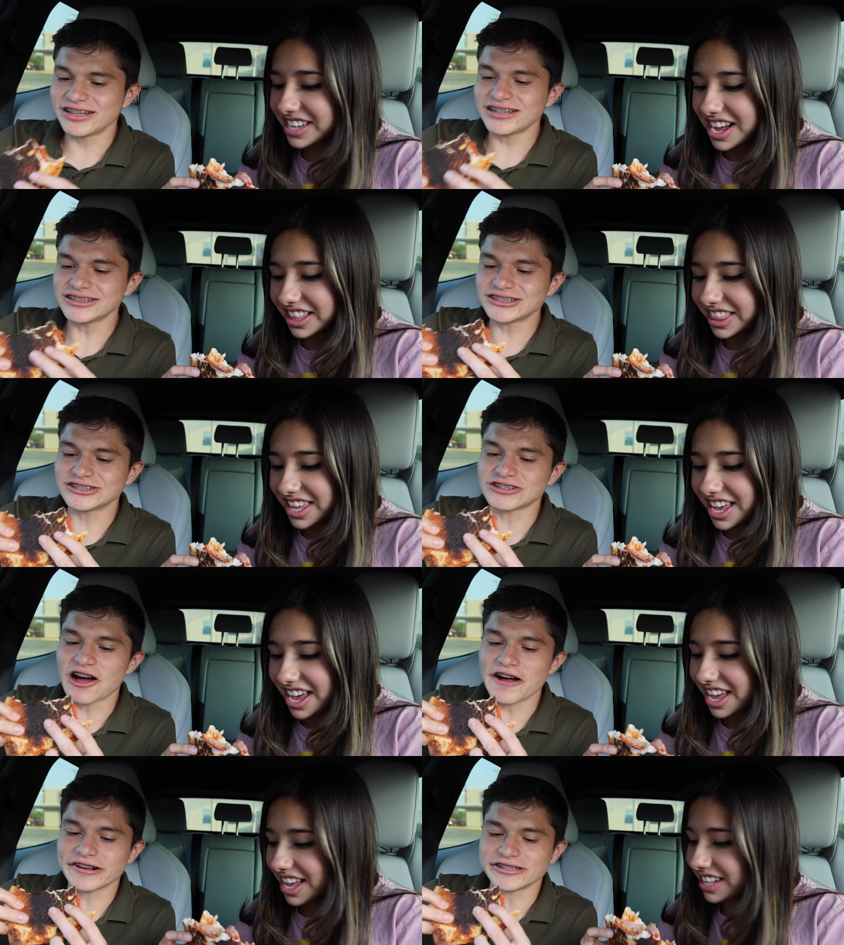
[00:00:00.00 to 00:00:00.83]
Speaker 1: not, the,
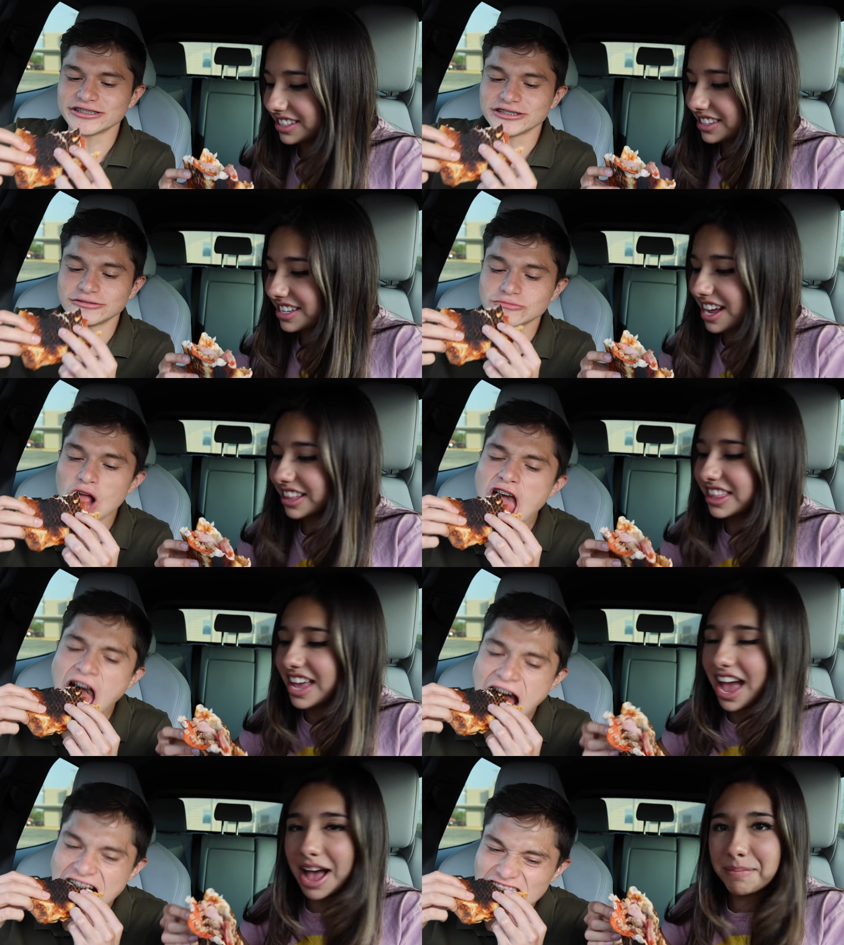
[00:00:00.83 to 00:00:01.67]
it's not
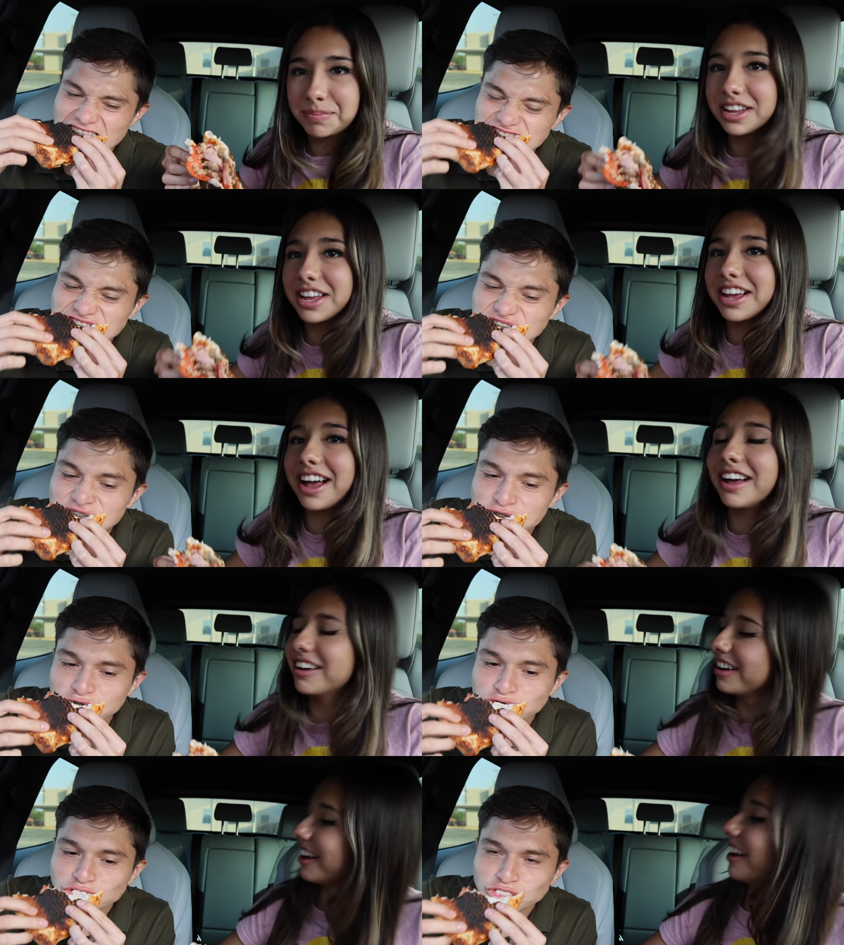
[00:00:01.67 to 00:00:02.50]
the apple
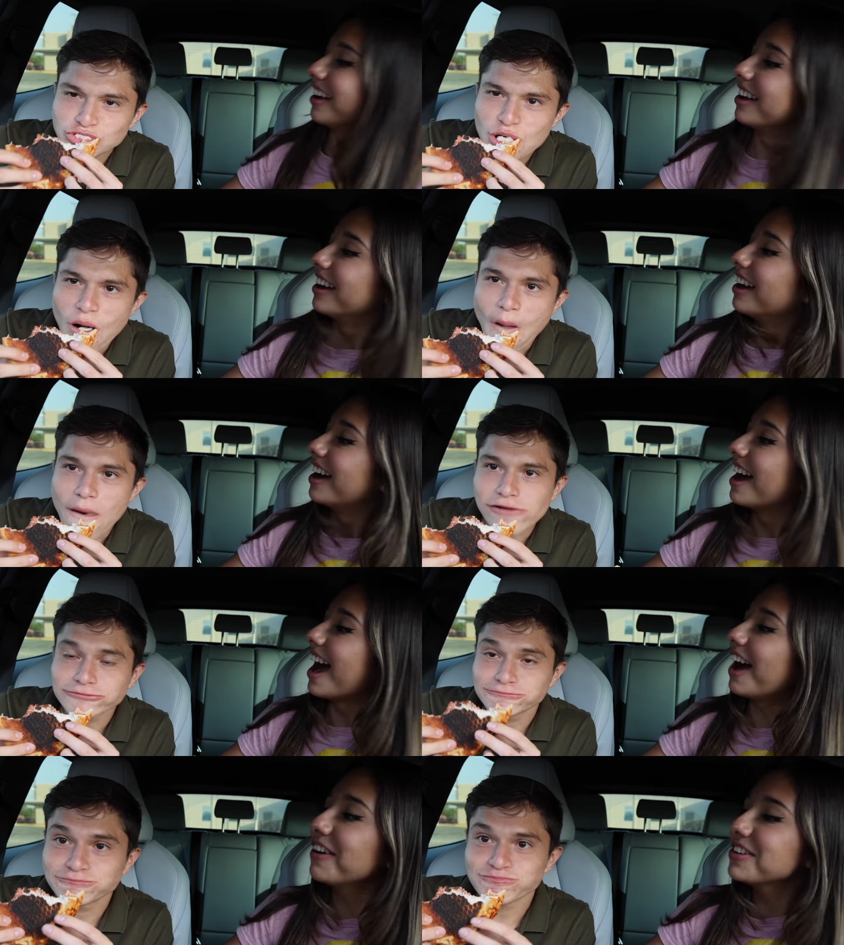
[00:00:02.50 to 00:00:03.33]

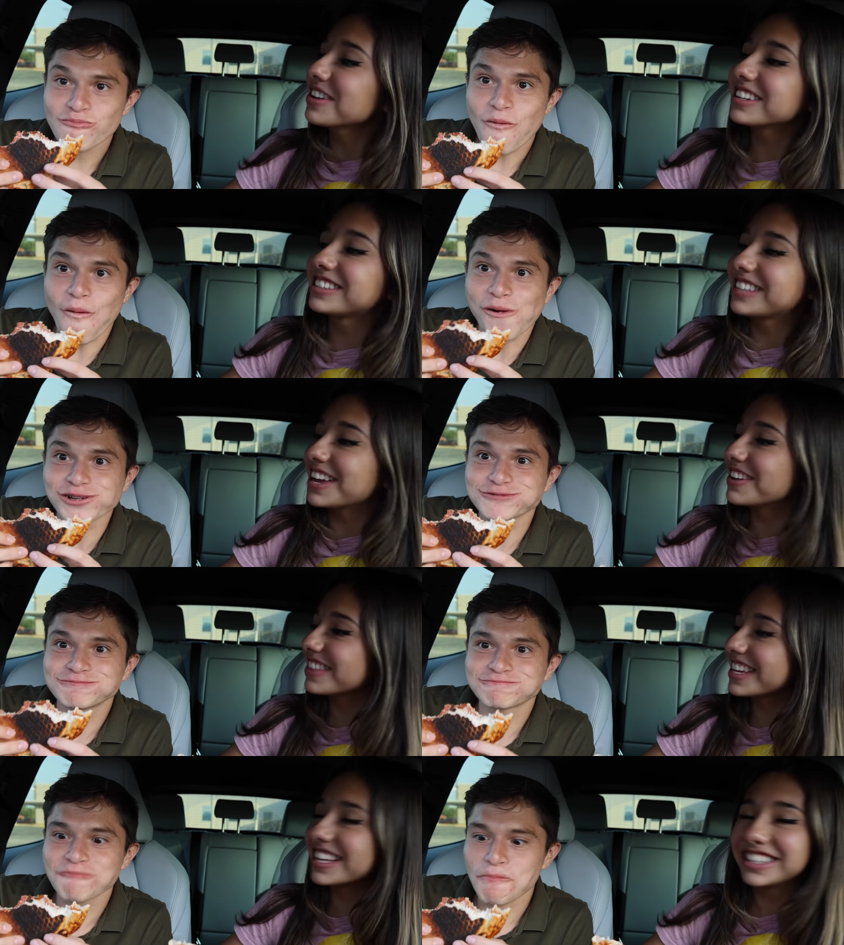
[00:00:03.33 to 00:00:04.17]
how are you gonna say you
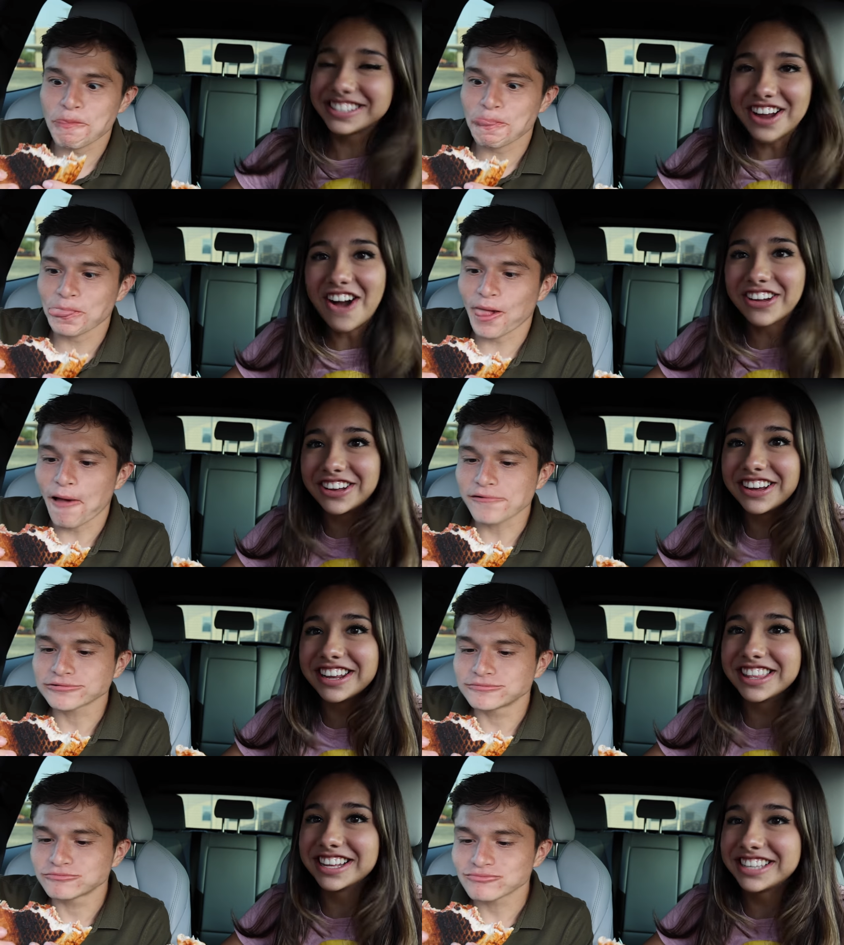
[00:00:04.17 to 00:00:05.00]
think it's not good
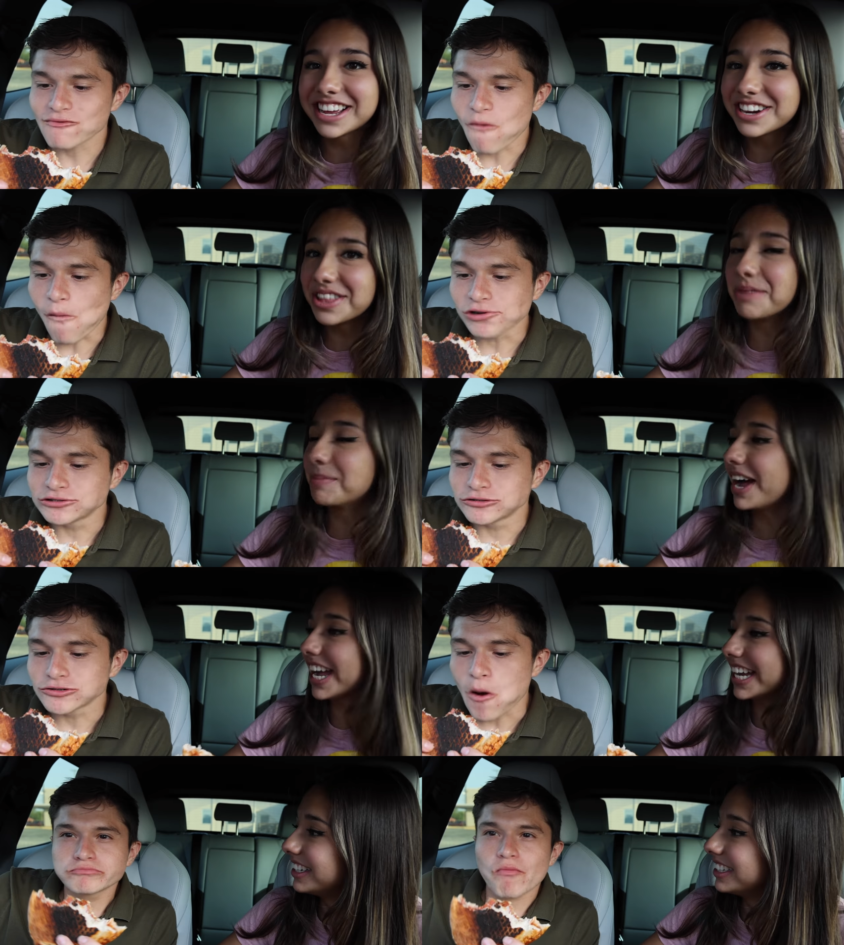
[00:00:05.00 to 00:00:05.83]
and then take another
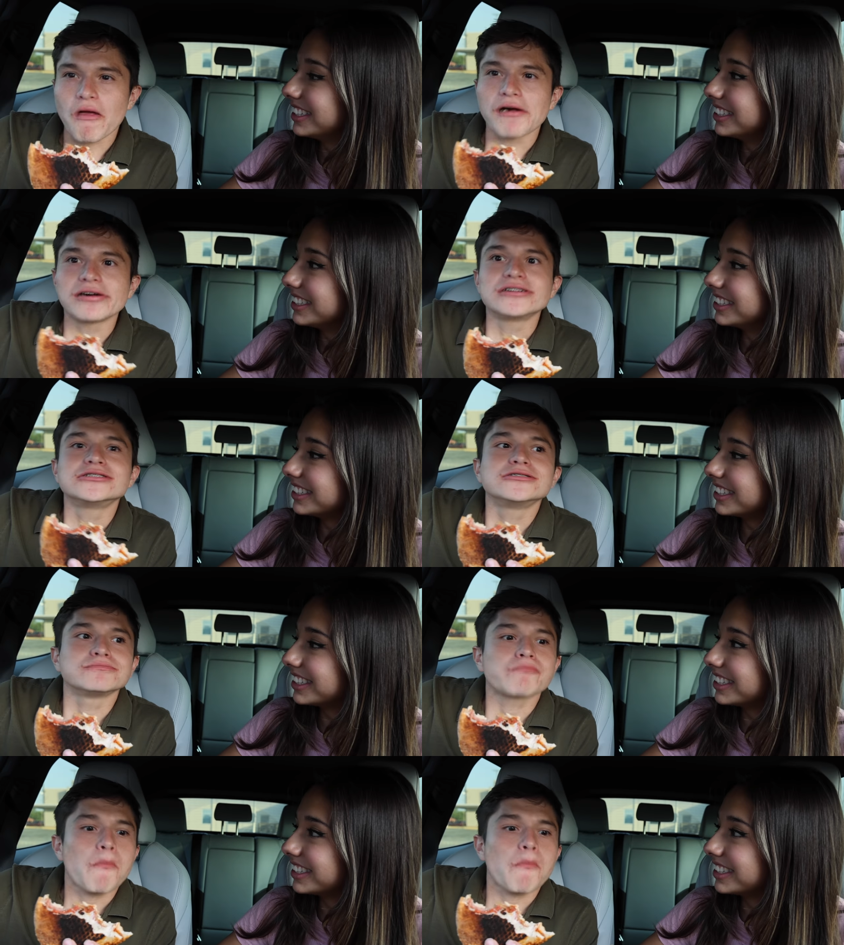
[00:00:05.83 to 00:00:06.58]
bite?
Speaker 2: I gotta,